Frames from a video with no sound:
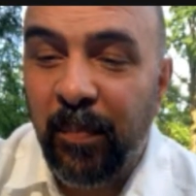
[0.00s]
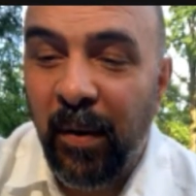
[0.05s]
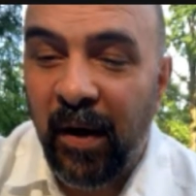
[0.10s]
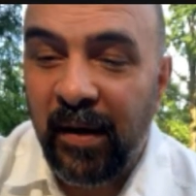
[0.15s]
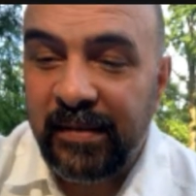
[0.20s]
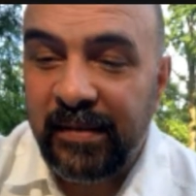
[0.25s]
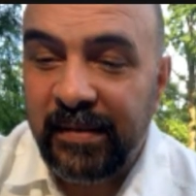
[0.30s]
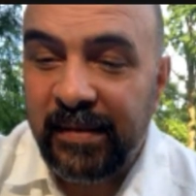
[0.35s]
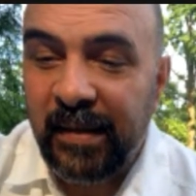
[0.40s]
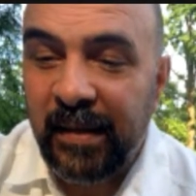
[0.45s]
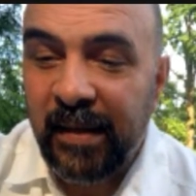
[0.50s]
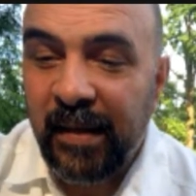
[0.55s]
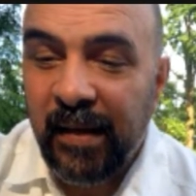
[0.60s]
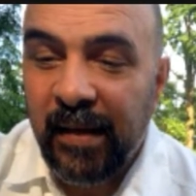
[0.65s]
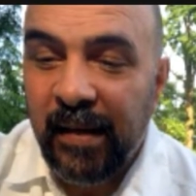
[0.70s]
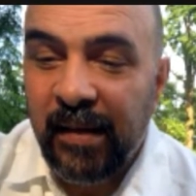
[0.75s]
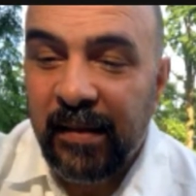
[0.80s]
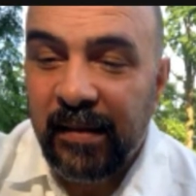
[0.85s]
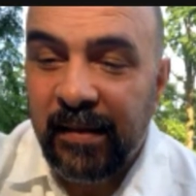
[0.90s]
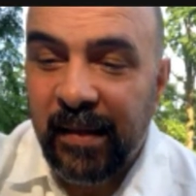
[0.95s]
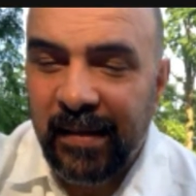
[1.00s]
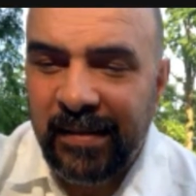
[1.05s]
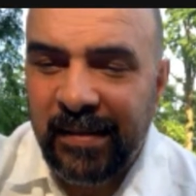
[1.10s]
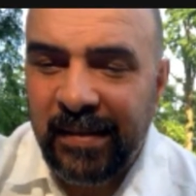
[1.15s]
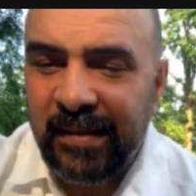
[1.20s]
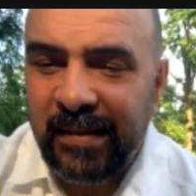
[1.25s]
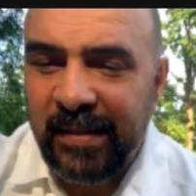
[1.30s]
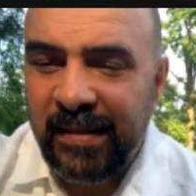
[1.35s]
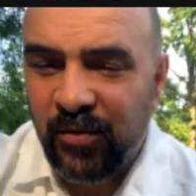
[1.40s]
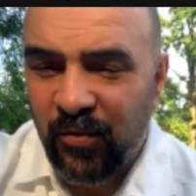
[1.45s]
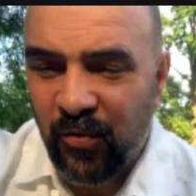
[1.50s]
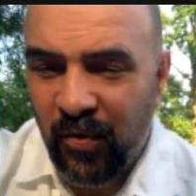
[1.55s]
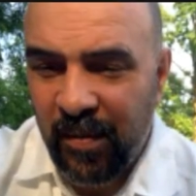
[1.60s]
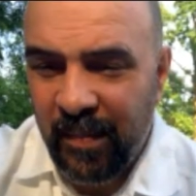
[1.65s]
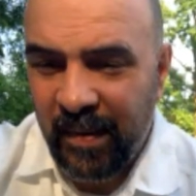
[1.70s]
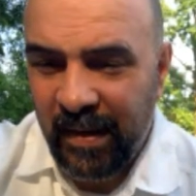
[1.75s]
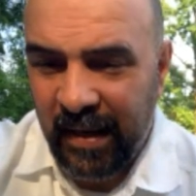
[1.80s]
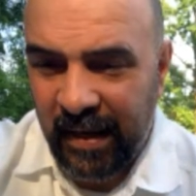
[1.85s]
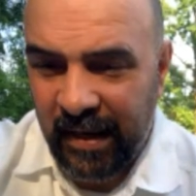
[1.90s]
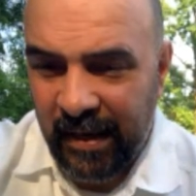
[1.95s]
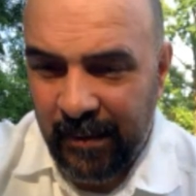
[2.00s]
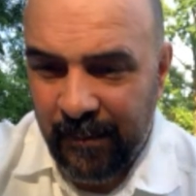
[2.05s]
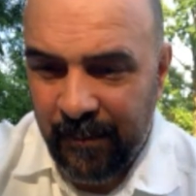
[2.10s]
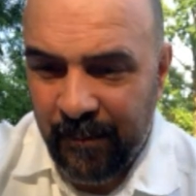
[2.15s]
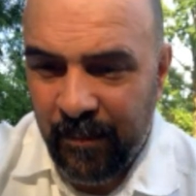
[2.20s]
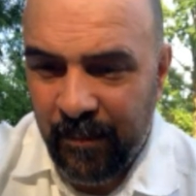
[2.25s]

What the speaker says: butts, doesn't discriminate,